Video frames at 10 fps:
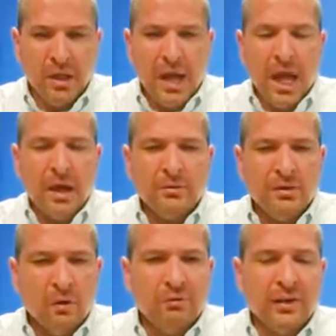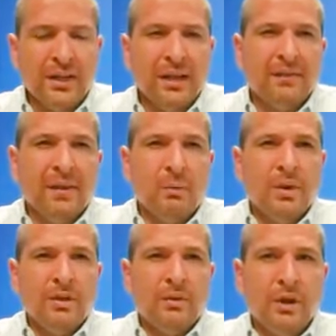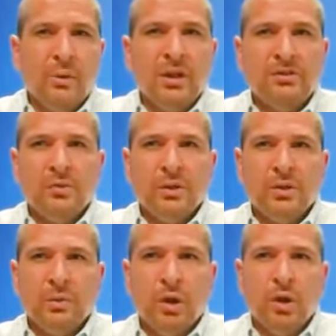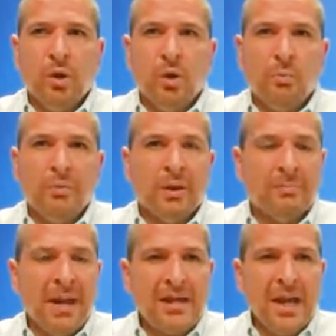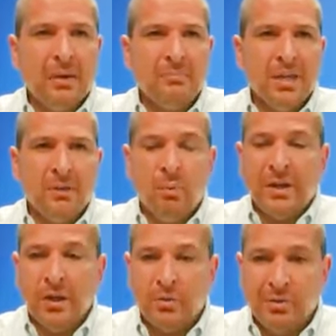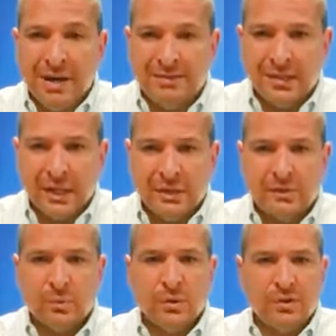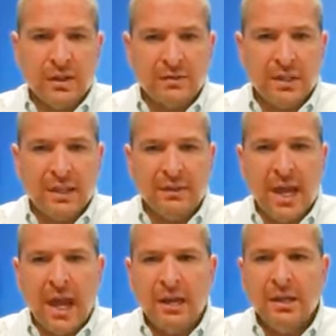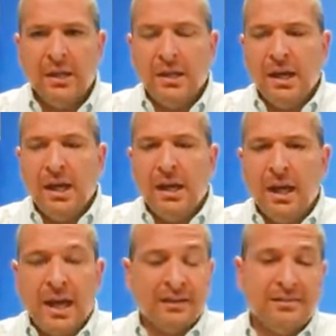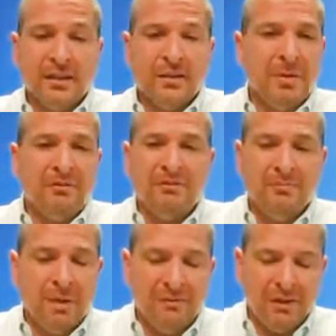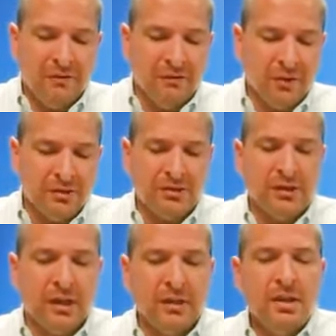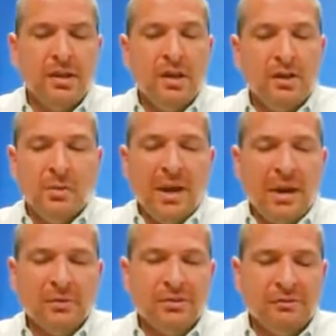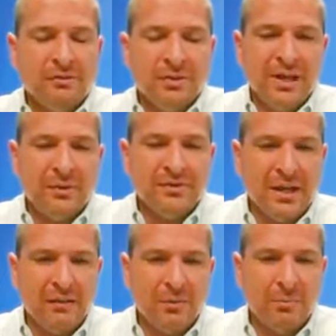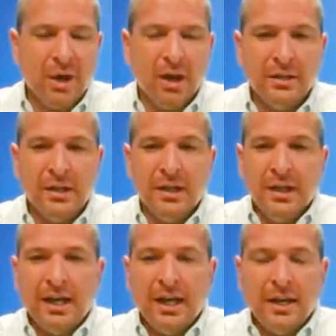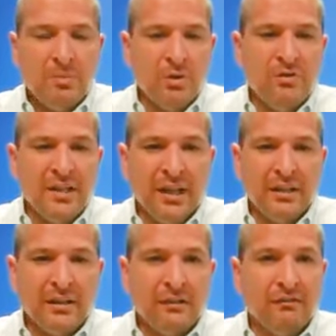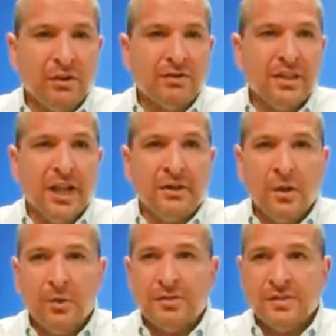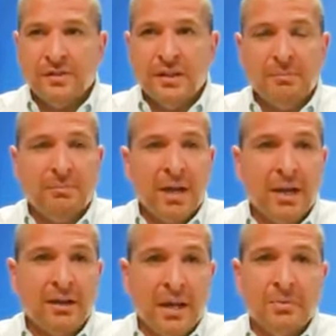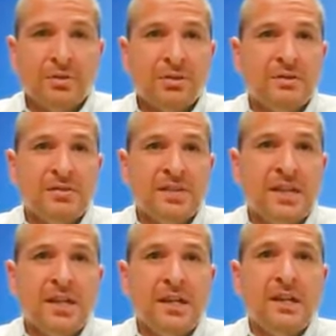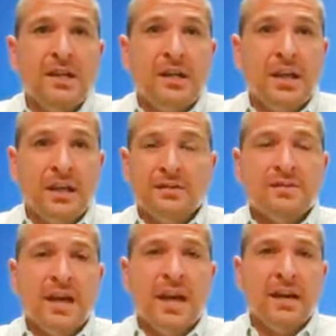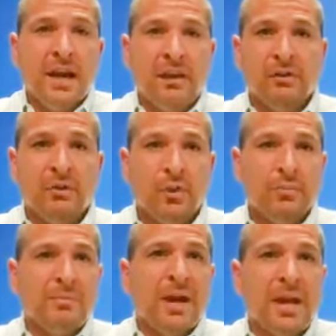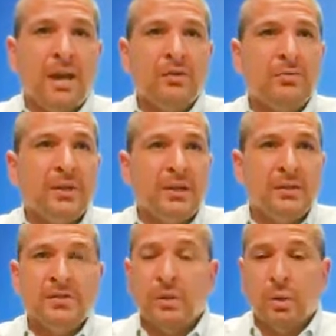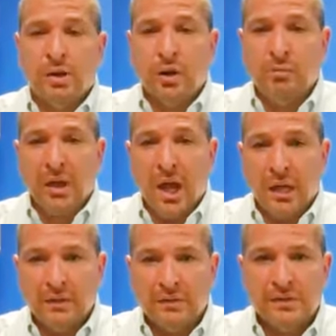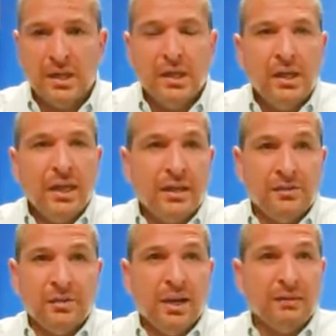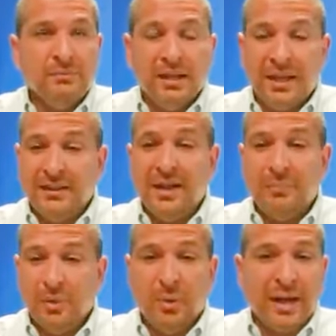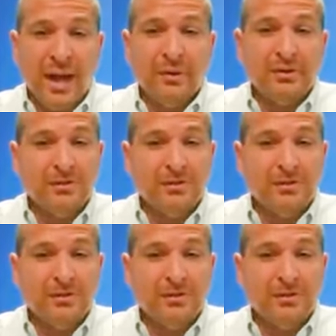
Uh, don't forget that when you go into a new home, there may not be window dressings or things like that Uh, I can tell you my, my very first uh, new house, the first house I ever bought, I moved in, and the first thing I noticed is that my neighbors could see inside every room in my house because there were no blinds. And so I ended up going out and